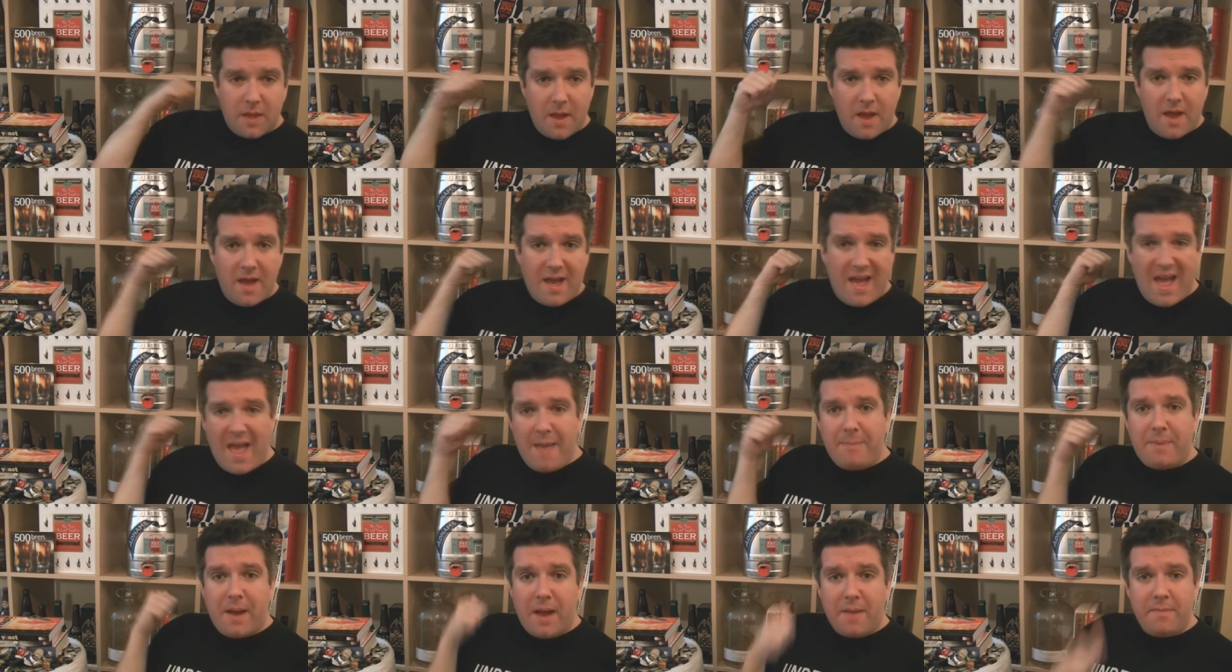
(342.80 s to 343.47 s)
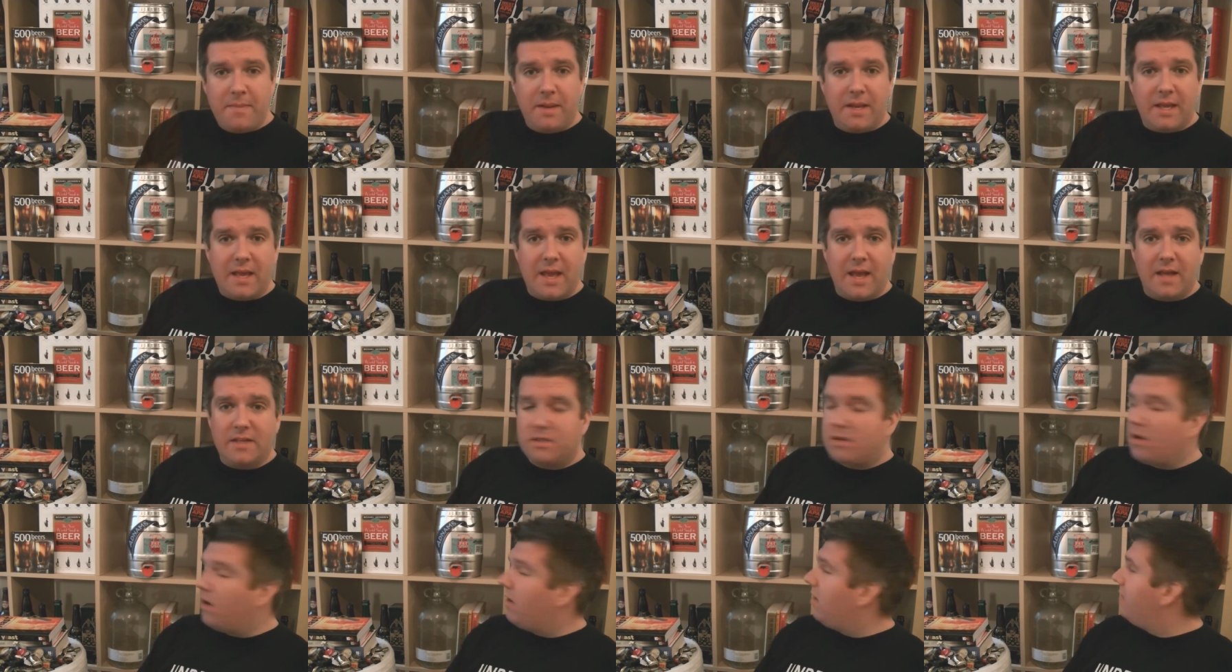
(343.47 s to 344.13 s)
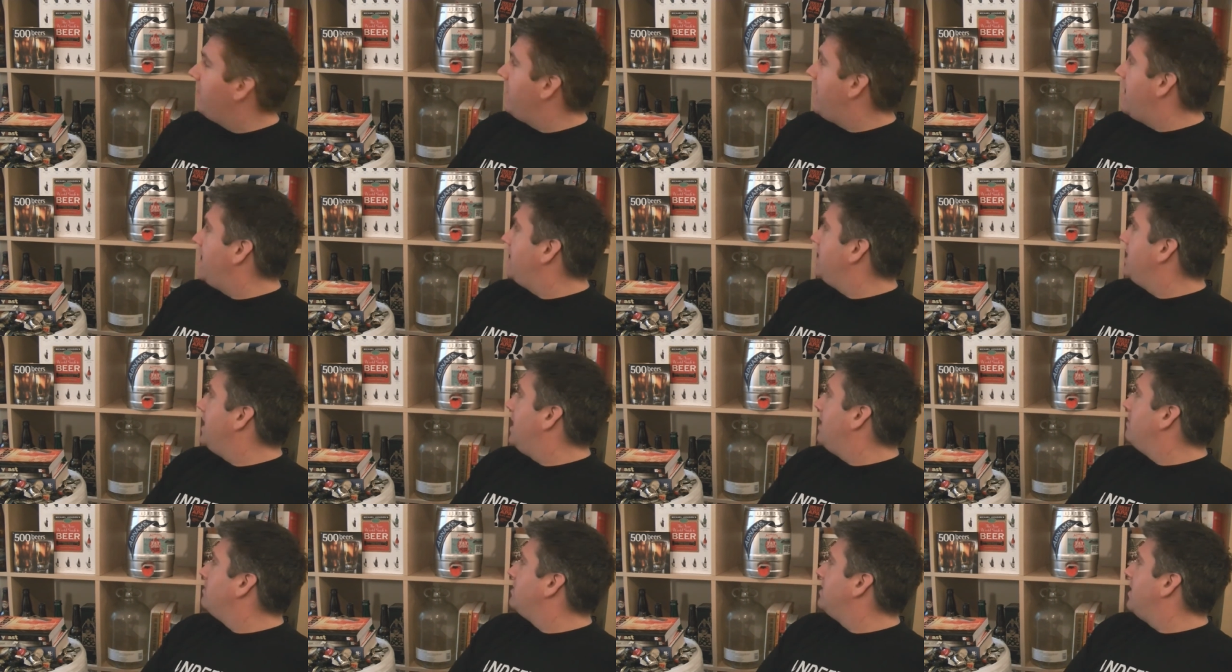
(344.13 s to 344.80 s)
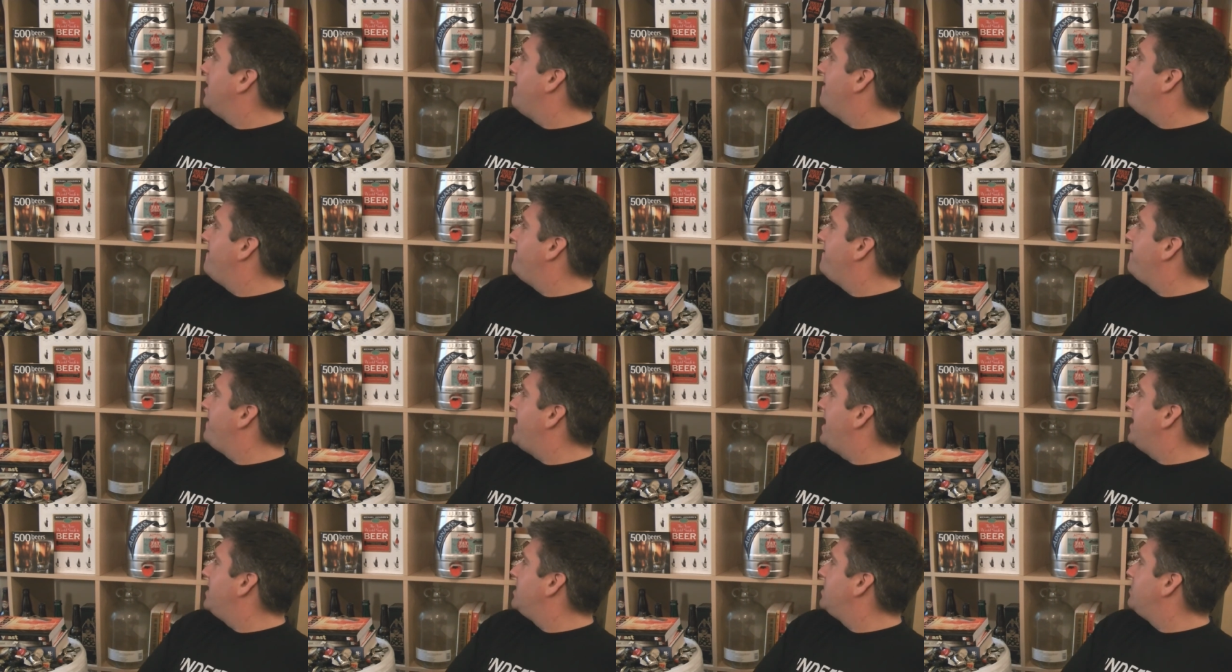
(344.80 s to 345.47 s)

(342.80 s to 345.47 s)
an 8-pint mini cask of Adnams Fat